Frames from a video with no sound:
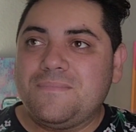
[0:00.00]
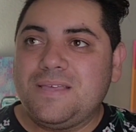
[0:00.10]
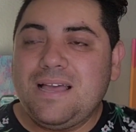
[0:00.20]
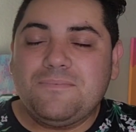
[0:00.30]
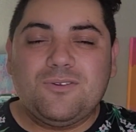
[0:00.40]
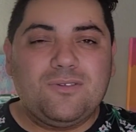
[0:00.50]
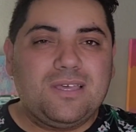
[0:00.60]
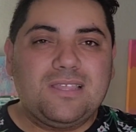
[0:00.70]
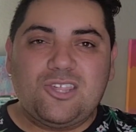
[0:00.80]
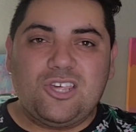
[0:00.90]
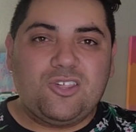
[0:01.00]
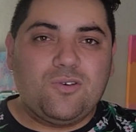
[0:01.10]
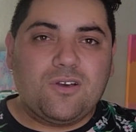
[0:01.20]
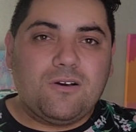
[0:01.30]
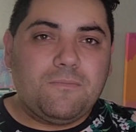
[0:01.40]
Yeah, do you think that she
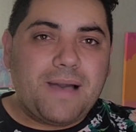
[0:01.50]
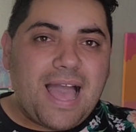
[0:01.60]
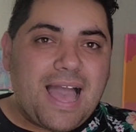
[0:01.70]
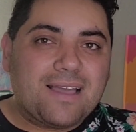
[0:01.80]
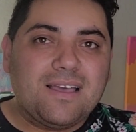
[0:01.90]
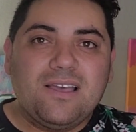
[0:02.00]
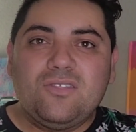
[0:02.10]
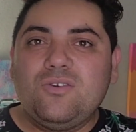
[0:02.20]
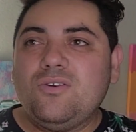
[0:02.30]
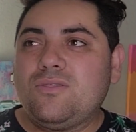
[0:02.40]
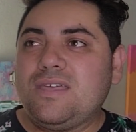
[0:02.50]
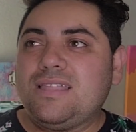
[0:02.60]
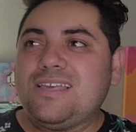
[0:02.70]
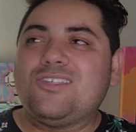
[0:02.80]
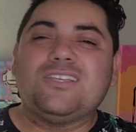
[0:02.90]
should come back? Do you
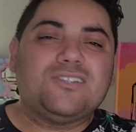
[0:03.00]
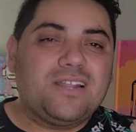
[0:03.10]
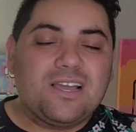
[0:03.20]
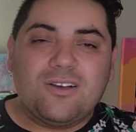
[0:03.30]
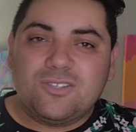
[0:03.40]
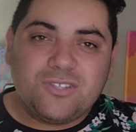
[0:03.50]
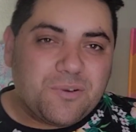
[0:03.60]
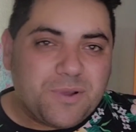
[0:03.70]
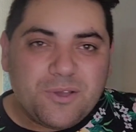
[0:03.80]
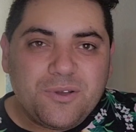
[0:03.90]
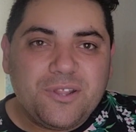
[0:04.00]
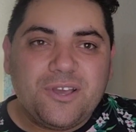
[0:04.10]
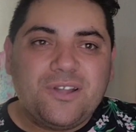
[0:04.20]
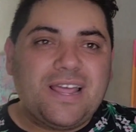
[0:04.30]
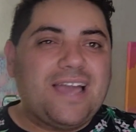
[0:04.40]
think that she's gonna go to the
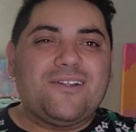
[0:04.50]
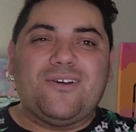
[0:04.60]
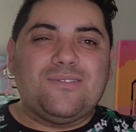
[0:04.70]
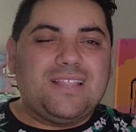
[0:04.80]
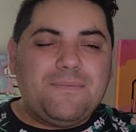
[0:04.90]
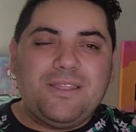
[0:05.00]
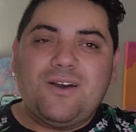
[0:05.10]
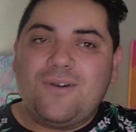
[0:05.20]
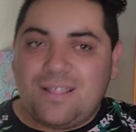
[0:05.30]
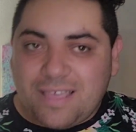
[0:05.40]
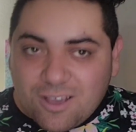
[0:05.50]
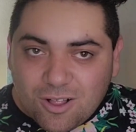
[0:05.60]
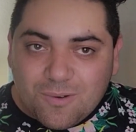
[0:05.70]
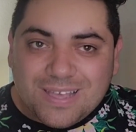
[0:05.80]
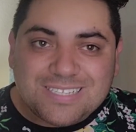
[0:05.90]
reunion? I don't know. Let me know. And like
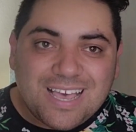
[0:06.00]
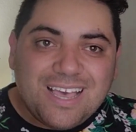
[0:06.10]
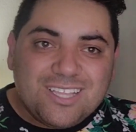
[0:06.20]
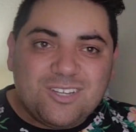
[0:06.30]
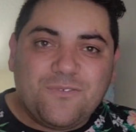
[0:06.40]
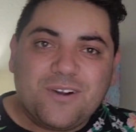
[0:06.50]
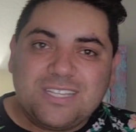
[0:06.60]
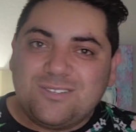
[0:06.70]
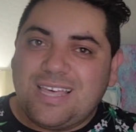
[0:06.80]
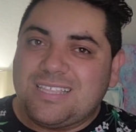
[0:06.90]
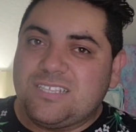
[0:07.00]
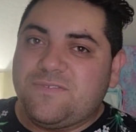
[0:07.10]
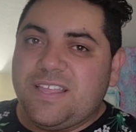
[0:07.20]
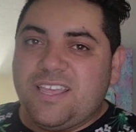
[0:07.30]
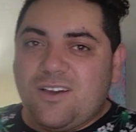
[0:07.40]
always, don't forget to like this
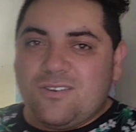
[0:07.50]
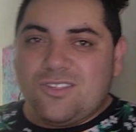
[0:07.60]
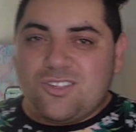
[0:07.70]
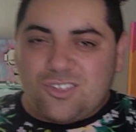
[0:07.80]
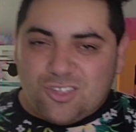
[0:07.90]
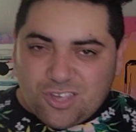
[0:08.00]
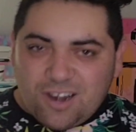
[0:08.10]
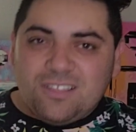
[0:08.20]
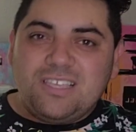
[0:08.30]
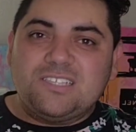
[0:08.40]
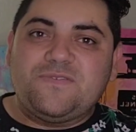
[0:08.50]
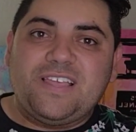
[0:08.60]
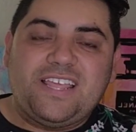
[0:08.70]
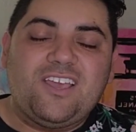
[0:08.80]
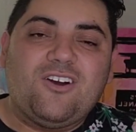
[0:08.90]
video, share this
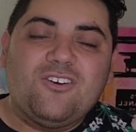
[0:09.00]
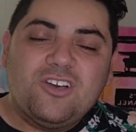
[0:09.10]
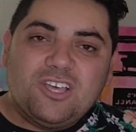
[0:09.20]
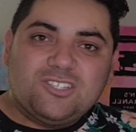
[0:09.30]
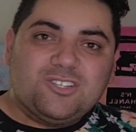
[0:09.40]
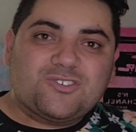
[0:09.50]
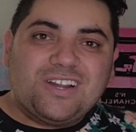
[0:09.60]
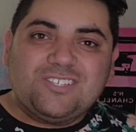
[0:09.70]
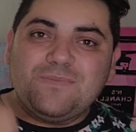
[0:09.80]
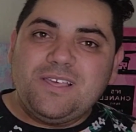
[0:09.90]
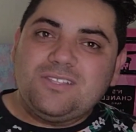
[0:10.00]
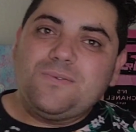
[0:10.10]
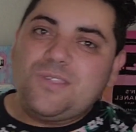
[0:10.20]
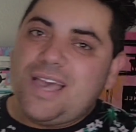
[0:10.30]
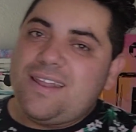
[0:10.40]
video, subscribe to my
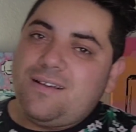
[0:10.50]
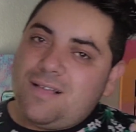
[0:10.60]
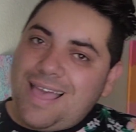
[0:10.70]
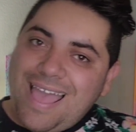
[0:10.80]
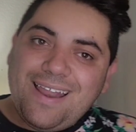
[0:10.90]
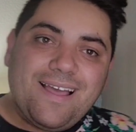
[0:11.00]
YouTube channel, and